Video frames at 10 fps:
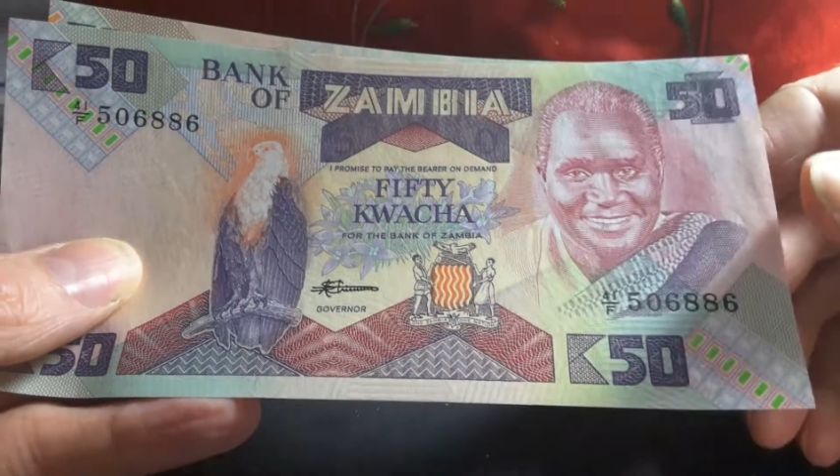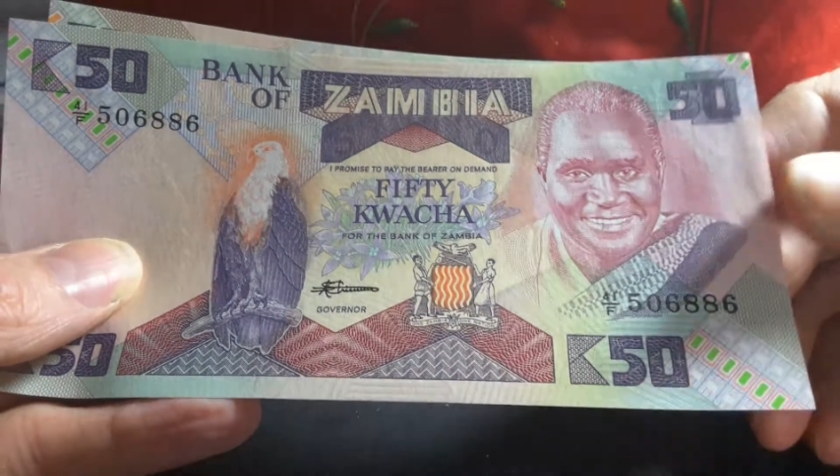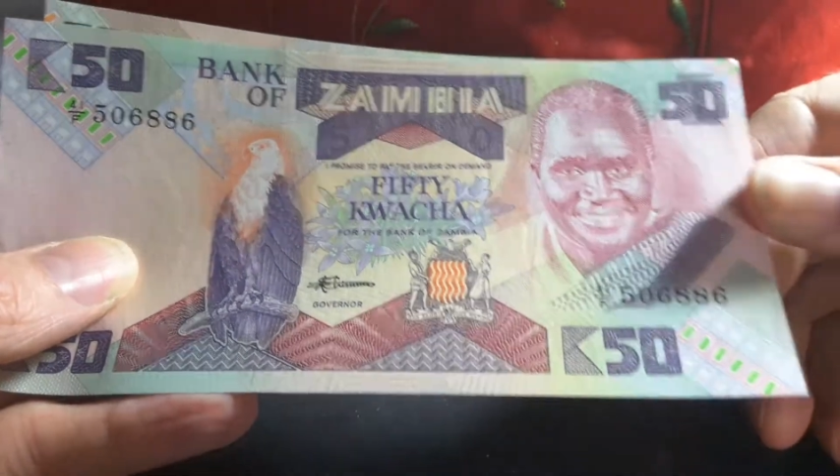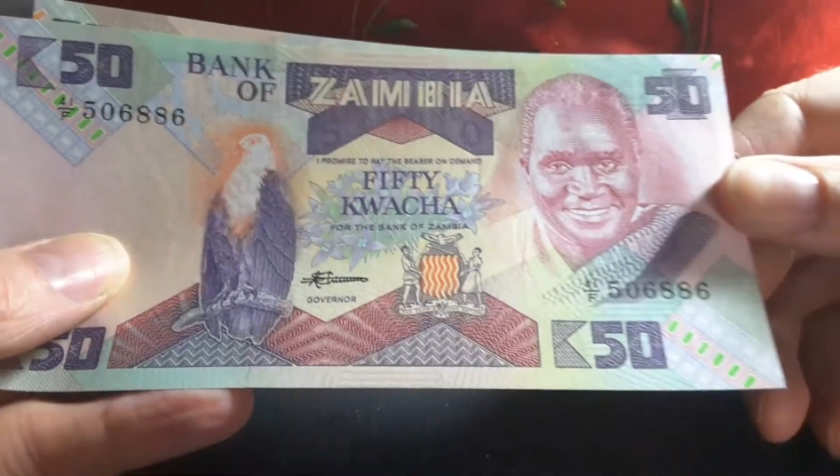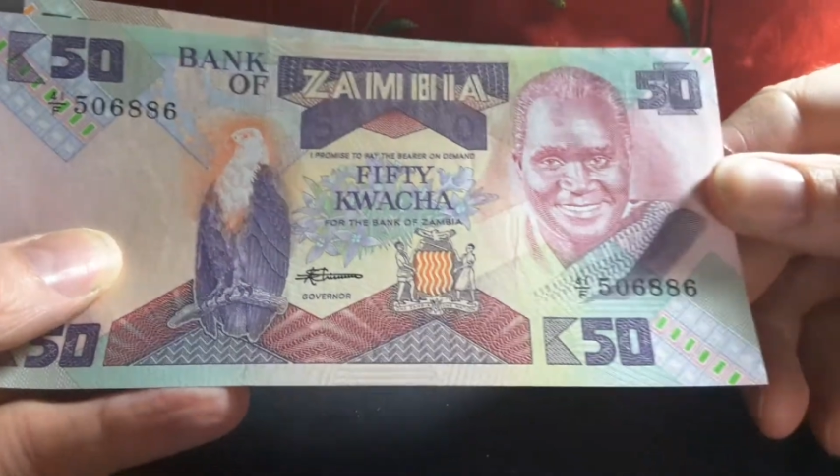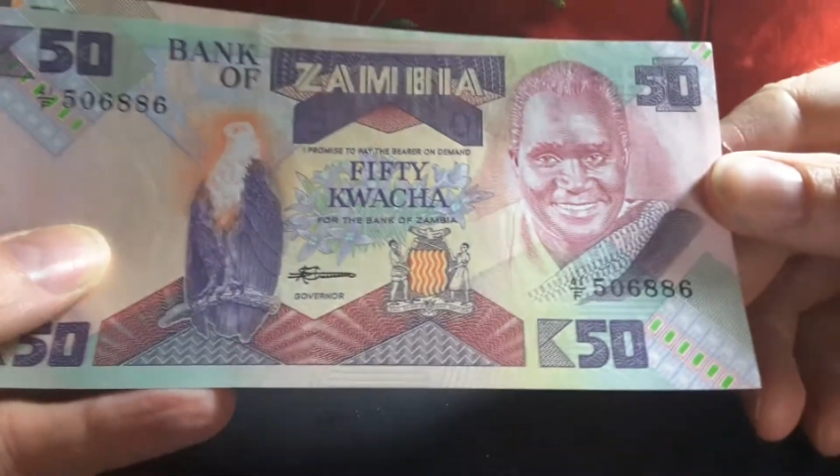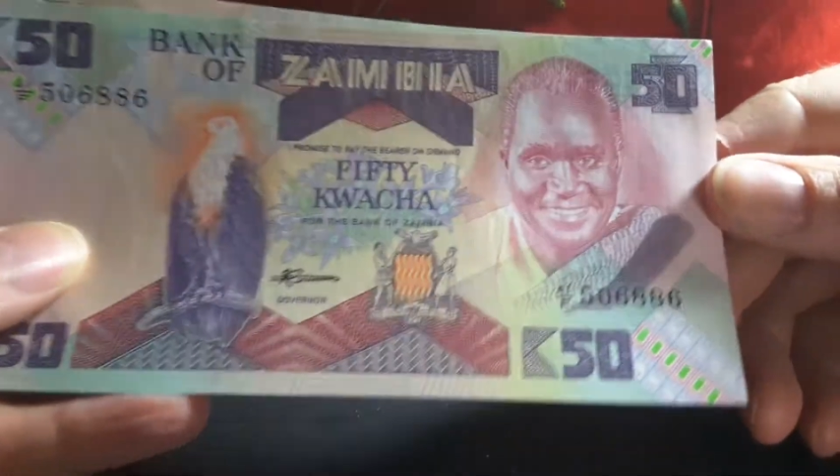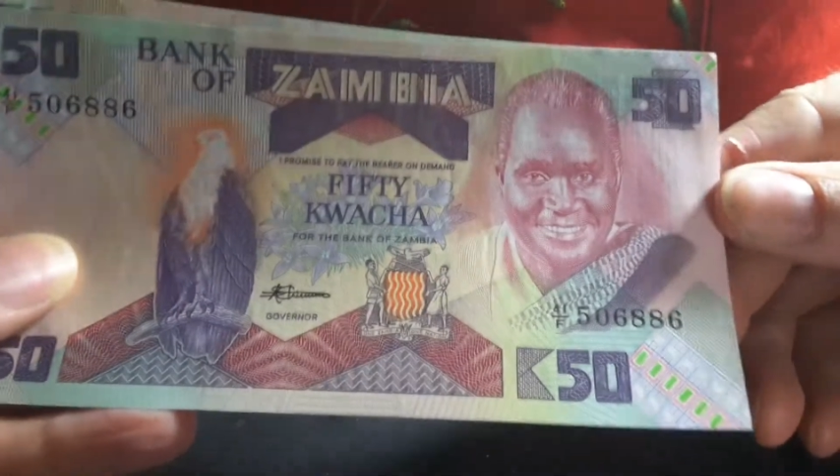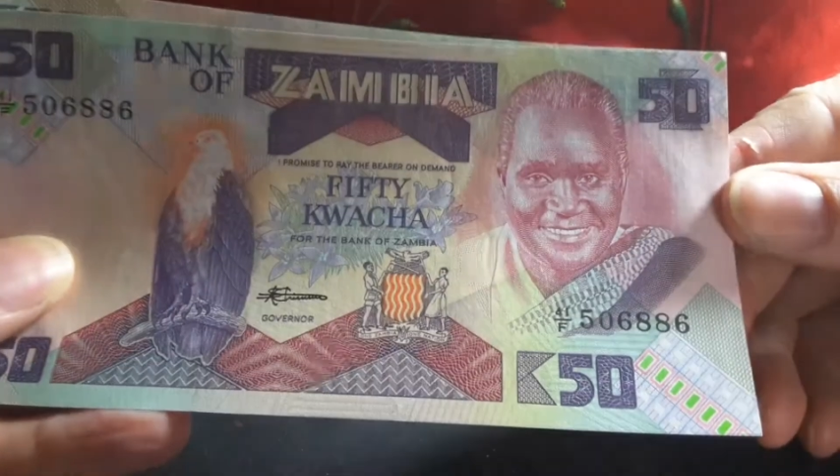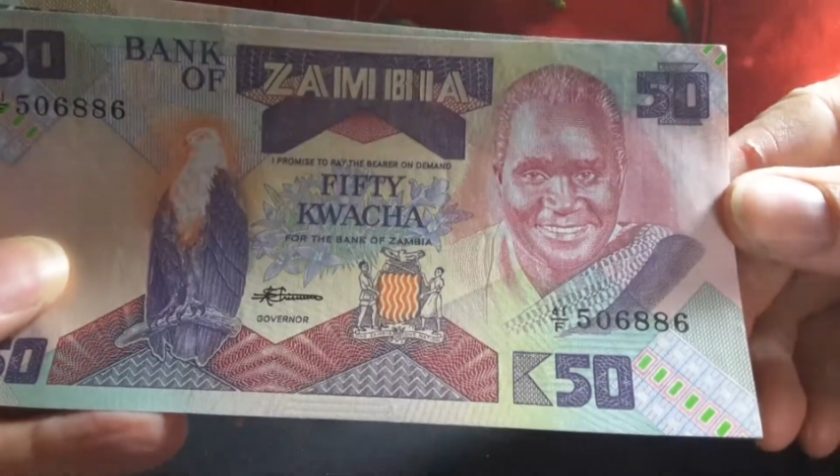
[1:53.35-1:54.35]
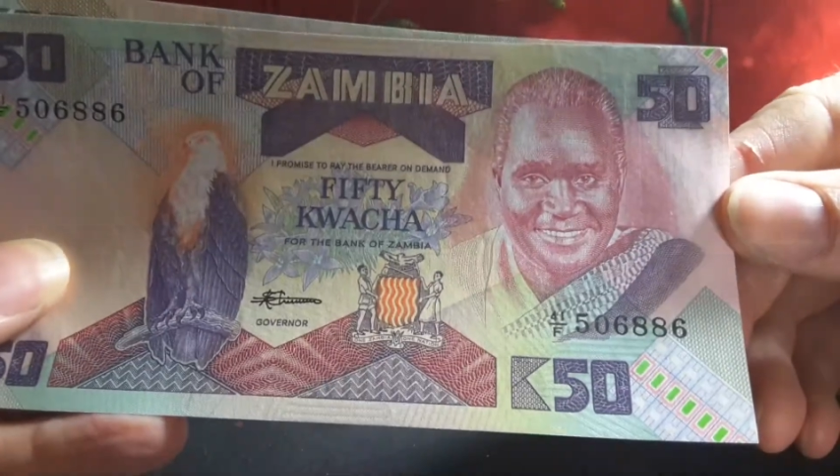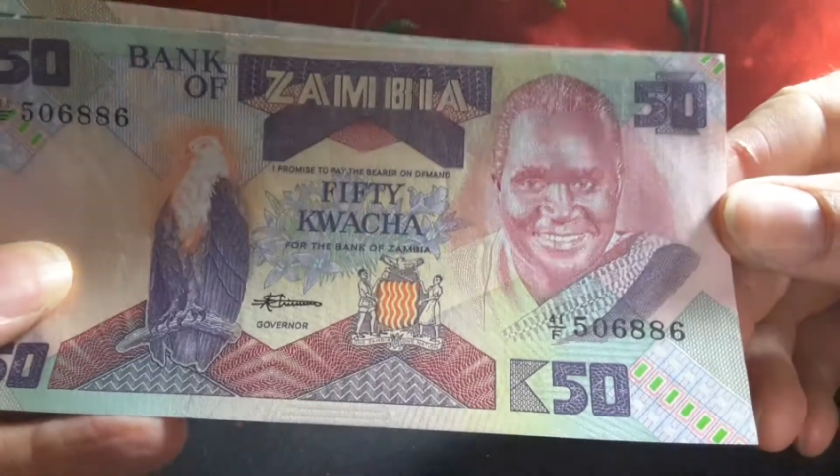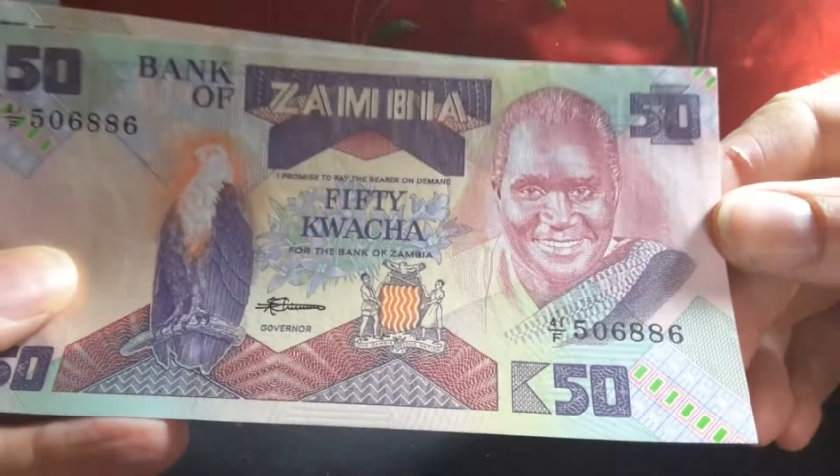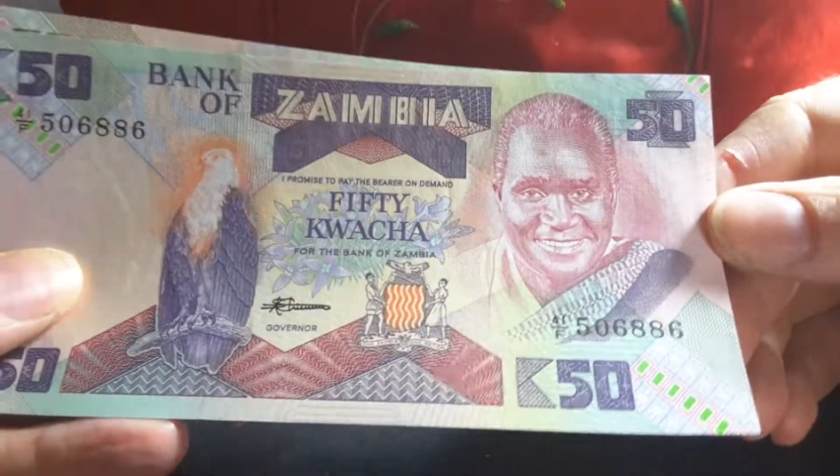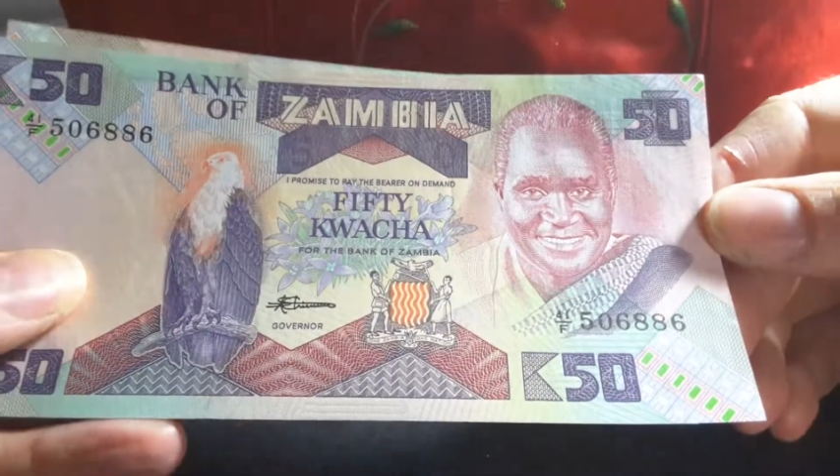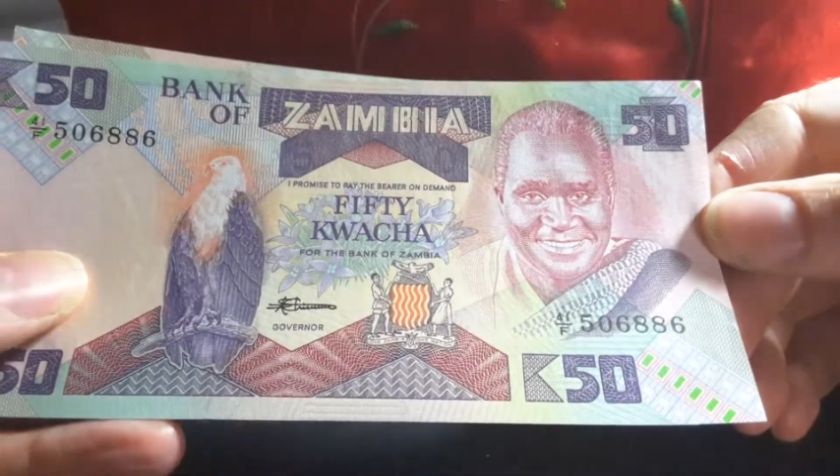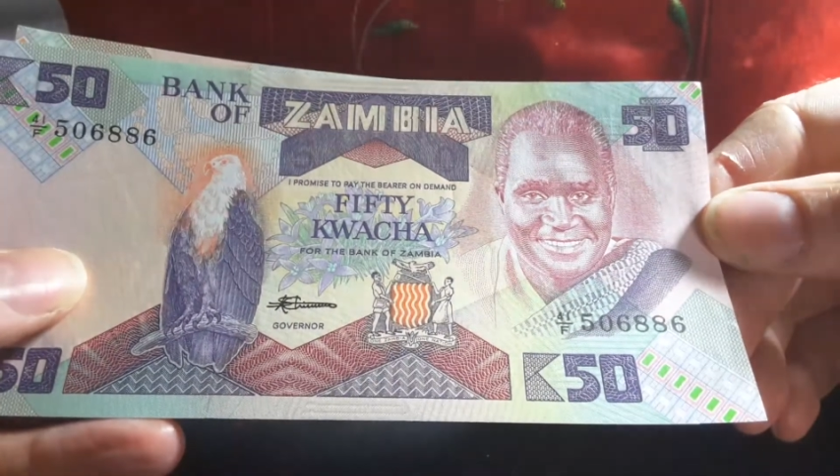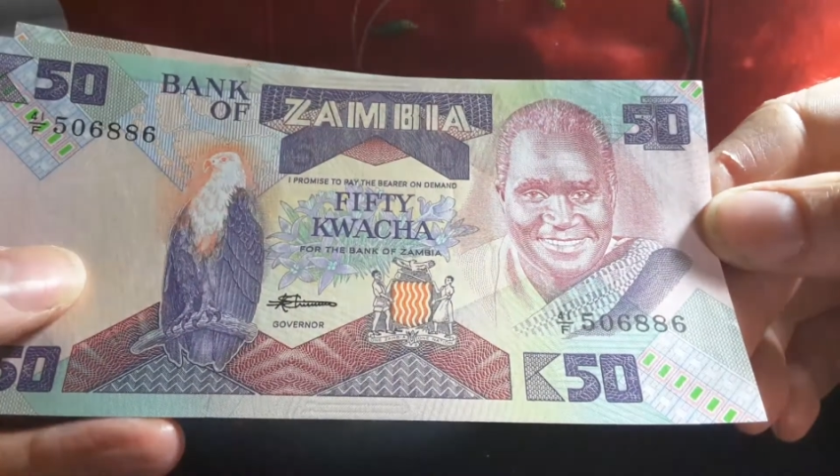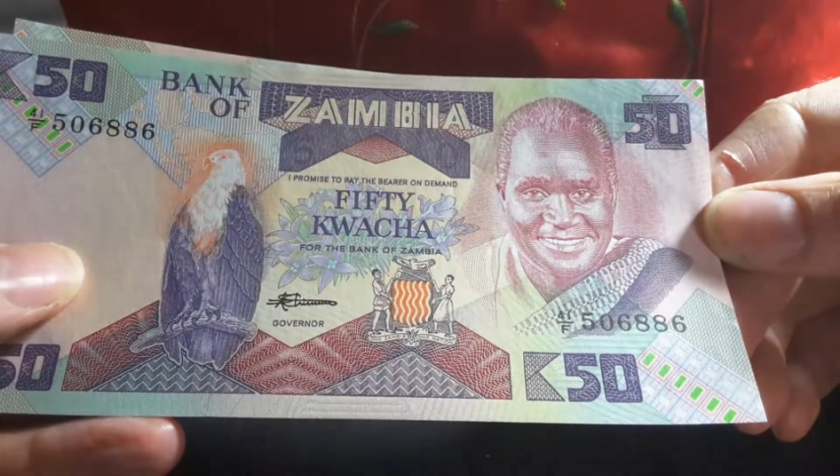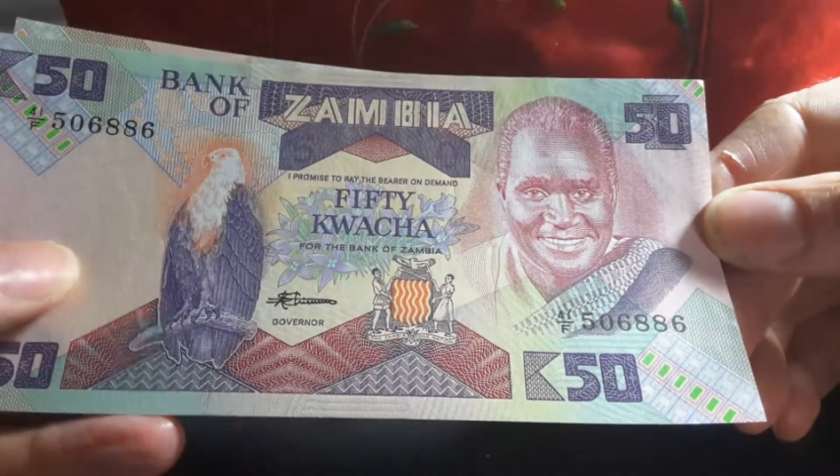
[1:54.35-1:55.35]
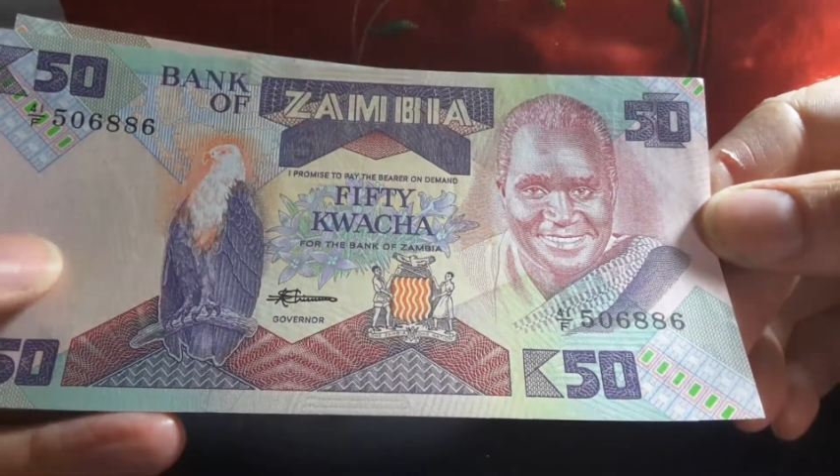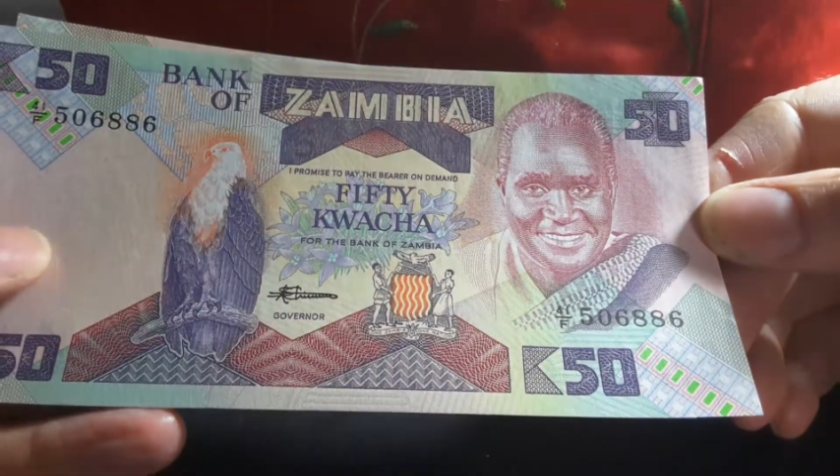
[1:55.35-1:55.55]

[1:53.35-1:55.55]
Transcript: who used to be president of uh,